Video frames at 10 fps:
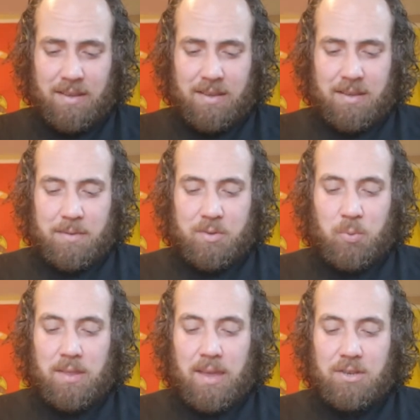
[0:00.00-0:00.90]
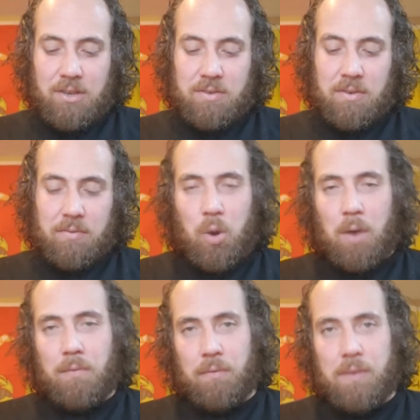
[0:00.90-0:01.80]
between the ages of 12
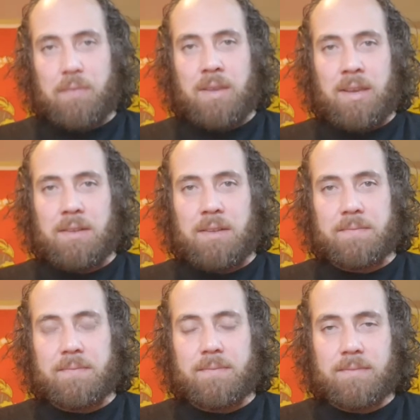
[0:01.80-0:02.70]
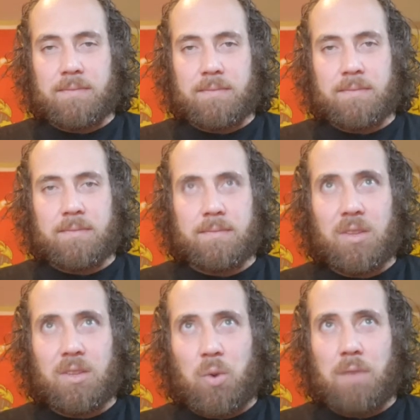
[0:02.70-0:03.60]
and 15?
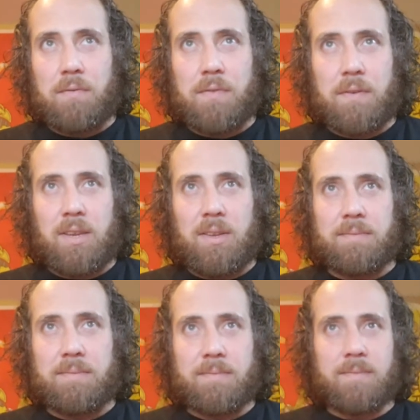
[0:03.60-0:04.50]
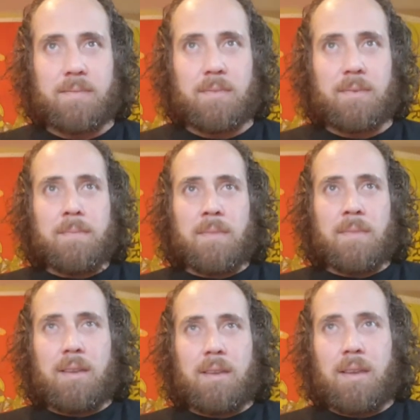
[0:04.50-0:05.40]
12 and 15.
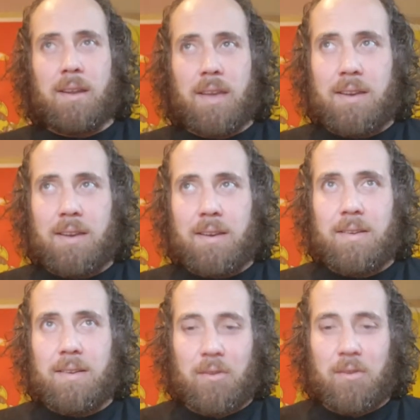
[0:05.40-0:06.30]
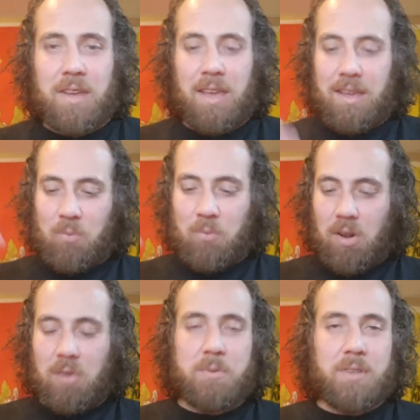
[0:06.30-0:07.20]
And again, they're saying it's
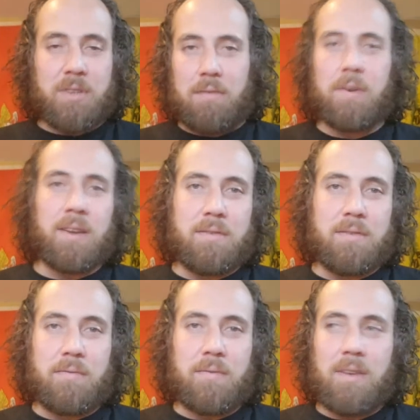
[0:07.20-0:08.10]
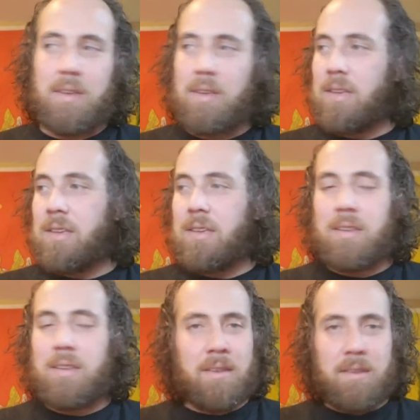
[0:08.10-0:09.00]
100% effective.
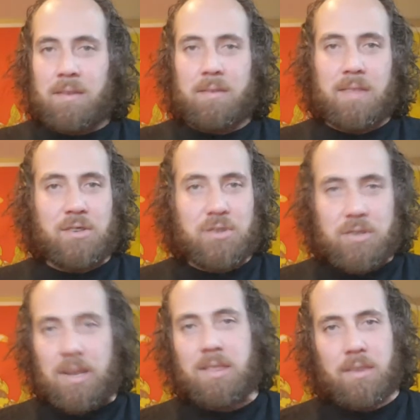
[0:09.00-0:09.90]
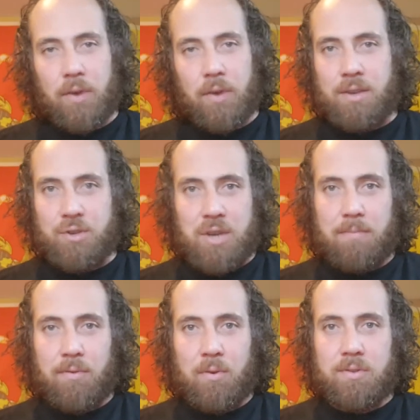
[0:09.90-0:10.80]
They just got the friggin' jab,
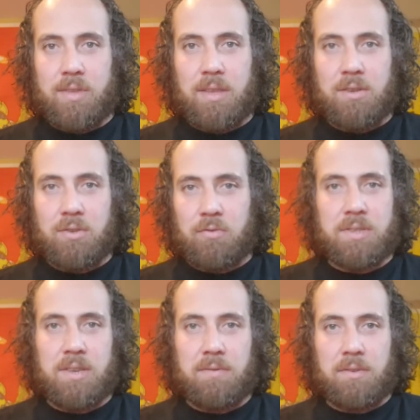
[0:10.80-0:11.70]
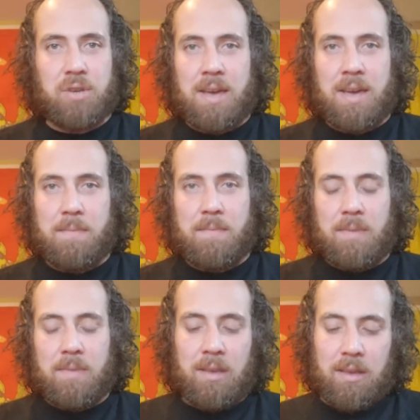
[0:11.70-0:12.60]
folks. They just received the jab.
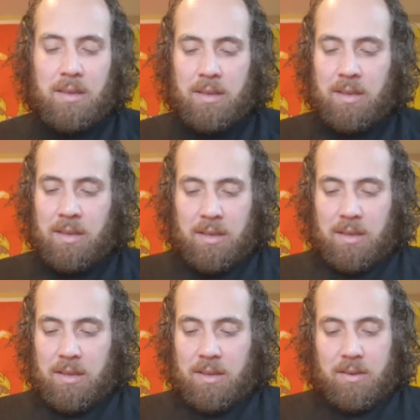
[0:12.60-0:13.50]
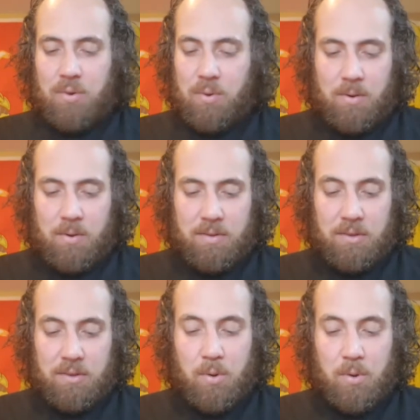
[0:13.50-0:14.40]
Whew, these
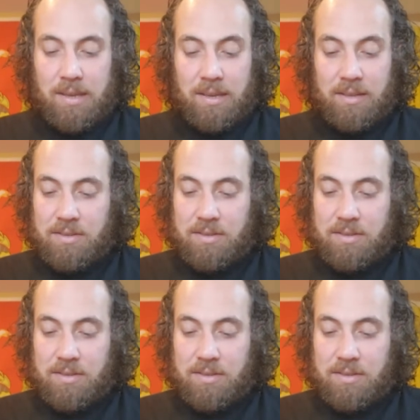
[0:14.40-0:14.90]
poor kids.